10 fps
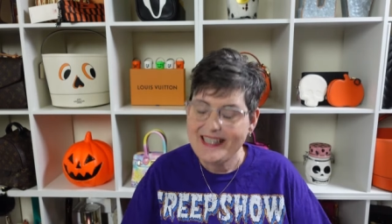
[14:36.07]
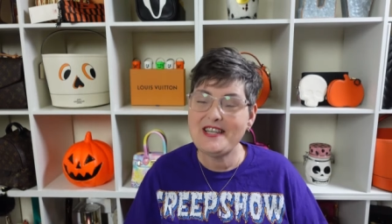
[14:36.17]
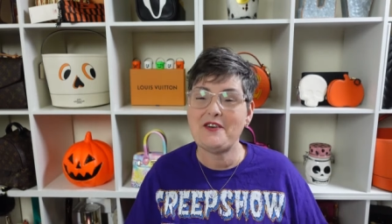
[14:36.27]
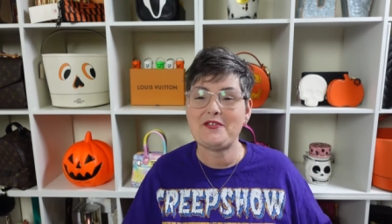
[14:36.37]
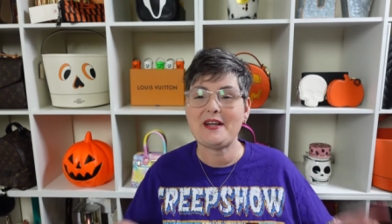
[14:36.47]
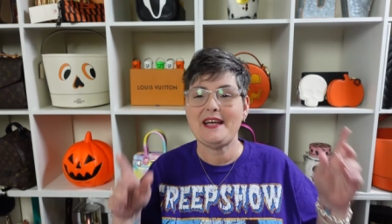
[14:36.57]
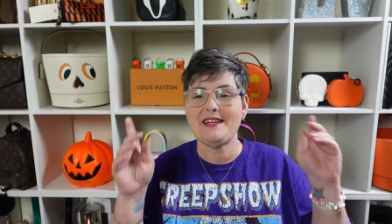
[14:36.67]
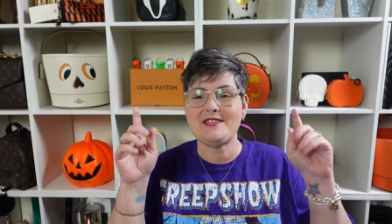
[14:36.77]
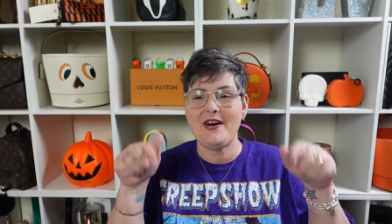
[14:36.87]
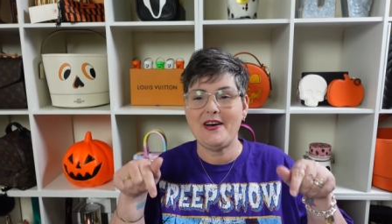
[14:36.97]
Don't
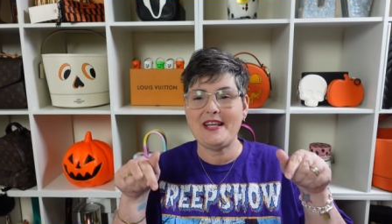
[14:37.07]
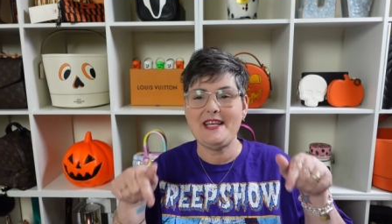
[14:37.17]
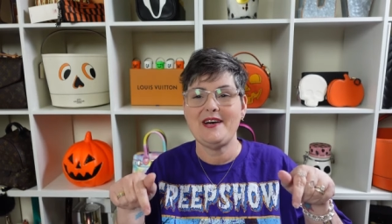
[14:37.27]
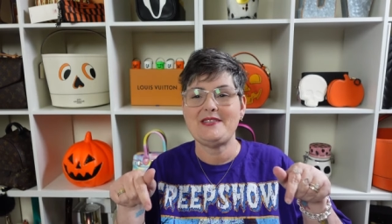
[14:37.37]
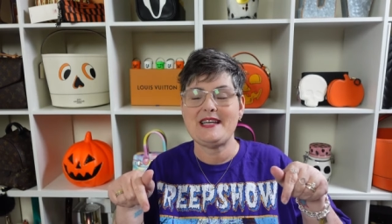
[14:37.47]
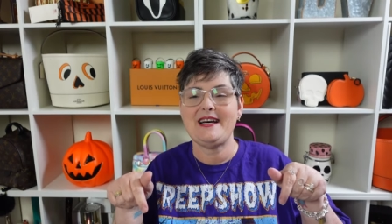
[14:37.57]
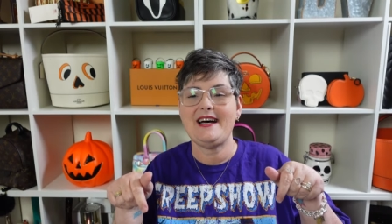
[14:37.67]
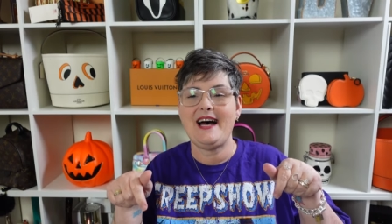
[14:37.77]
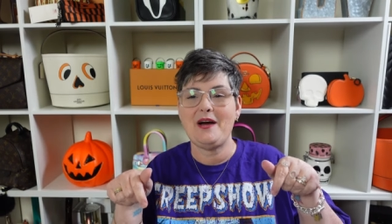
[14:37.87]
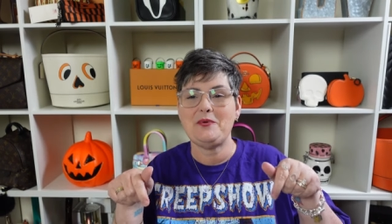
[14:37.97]
forget Dawn and Yota.
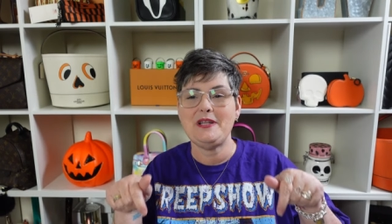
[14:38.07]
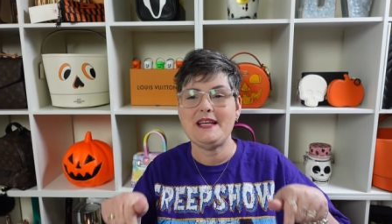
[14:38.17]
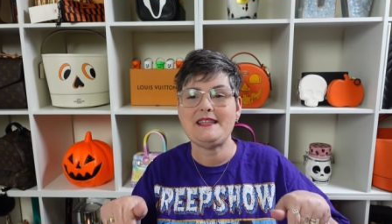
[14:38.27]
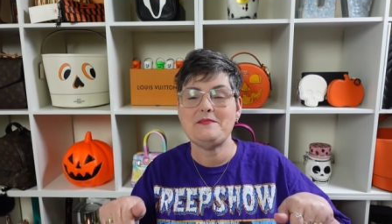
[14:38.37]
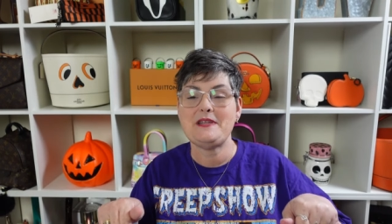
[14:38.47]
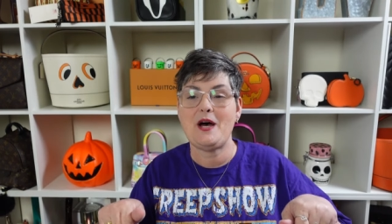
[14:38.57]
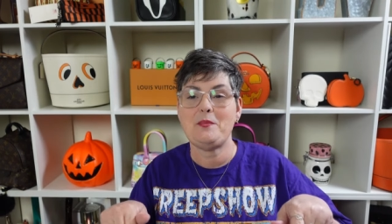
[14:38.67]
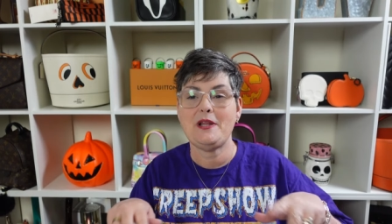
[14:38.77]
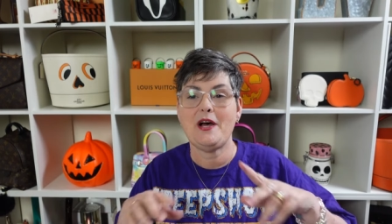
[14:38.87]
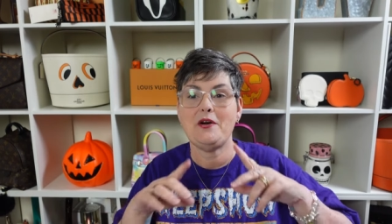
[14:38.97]
I will link them down
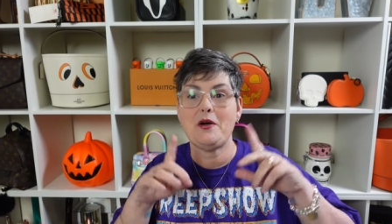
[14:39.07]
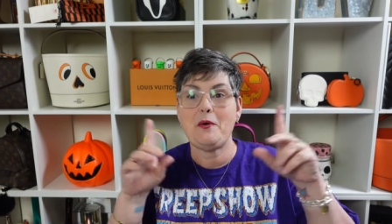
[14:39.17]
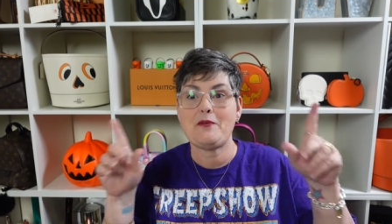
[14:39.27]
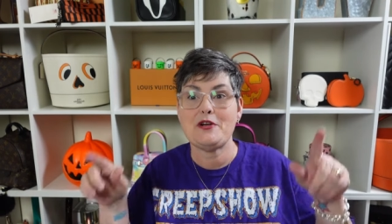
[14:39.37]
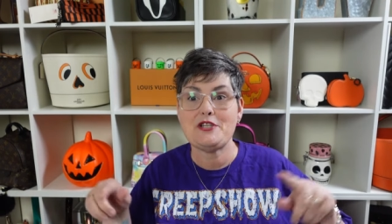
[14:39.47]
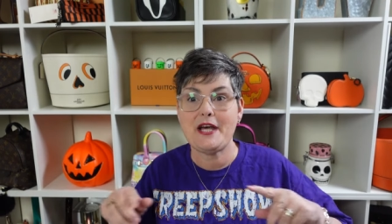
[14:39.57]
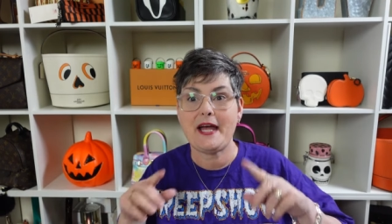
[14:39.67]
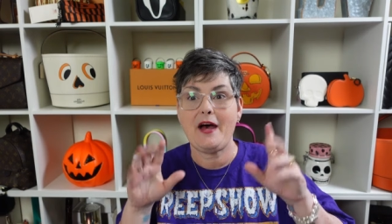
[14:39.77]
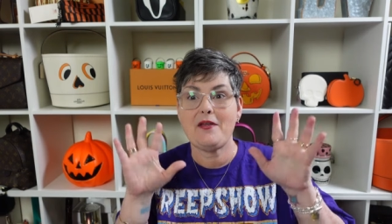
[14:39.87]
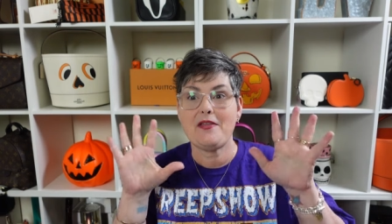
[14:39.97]
below. Go over and check
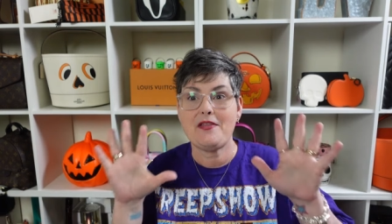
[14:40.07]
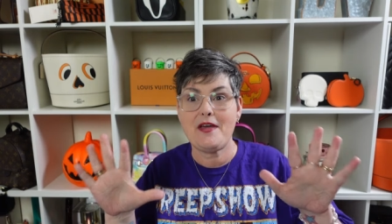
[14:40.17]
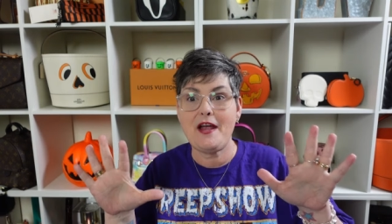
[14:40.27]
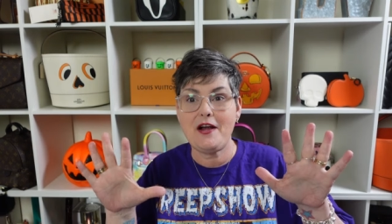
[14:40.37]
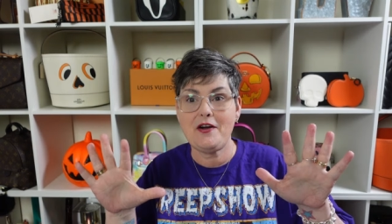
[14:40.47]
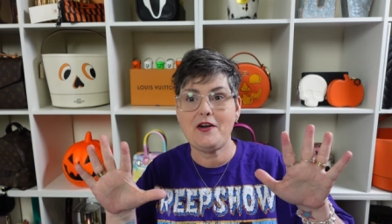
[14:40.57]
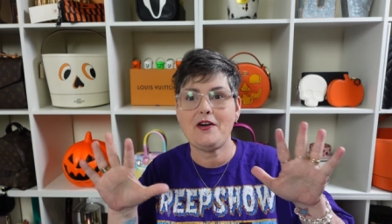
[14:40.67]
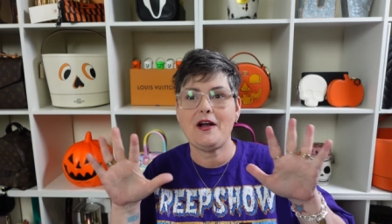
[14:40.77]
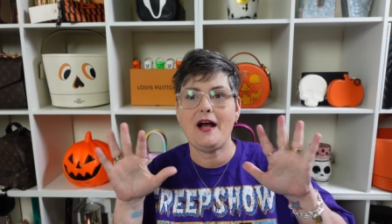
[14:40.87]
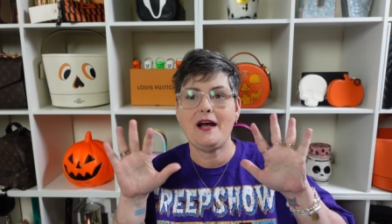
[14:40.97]
out
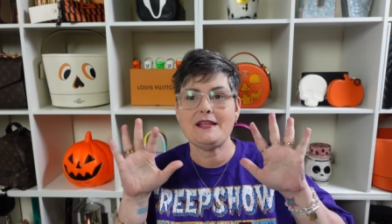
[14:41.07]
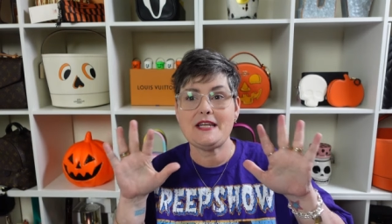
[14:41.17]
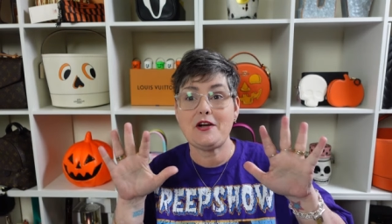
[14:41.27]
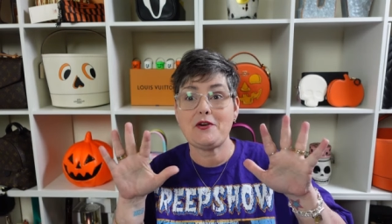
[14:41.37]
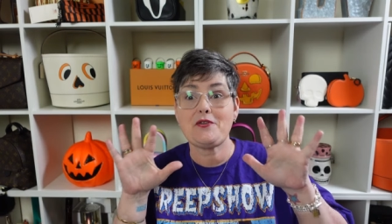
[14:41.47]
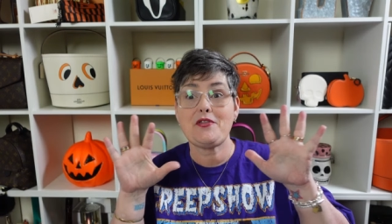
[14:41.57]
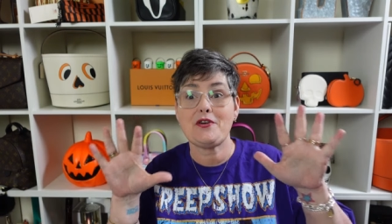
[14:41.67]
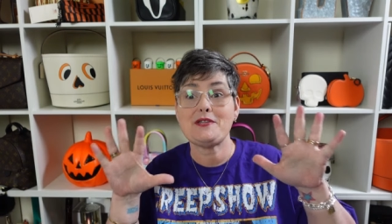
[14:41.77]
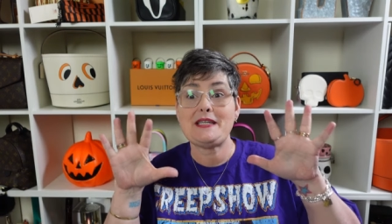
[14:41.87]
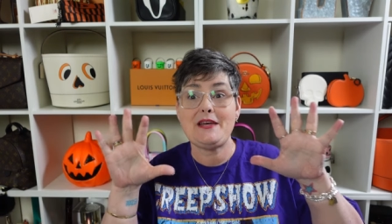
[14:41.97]
their Terror
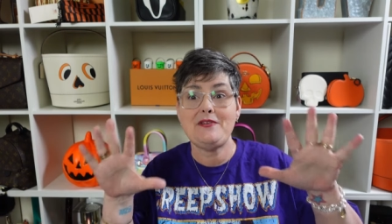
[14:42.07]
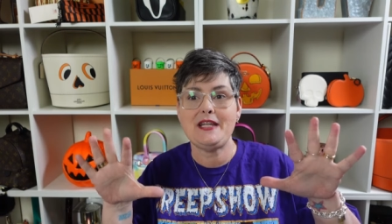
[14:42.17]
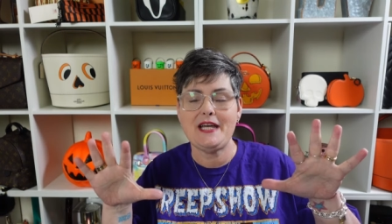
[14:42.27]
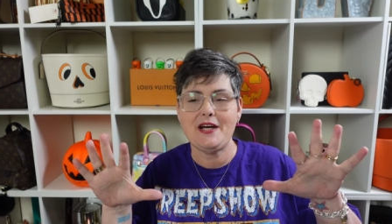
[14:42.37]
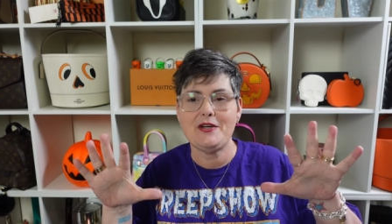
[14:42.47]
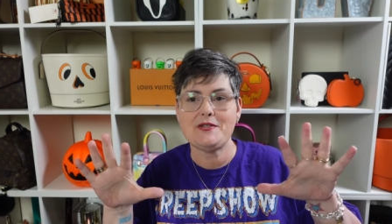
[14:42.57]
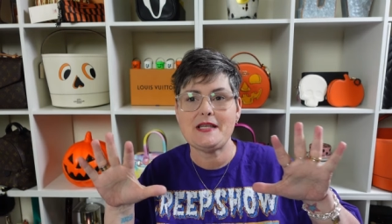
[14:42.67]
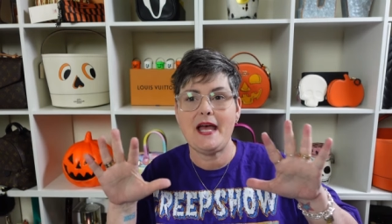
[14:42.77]
Thursday videos.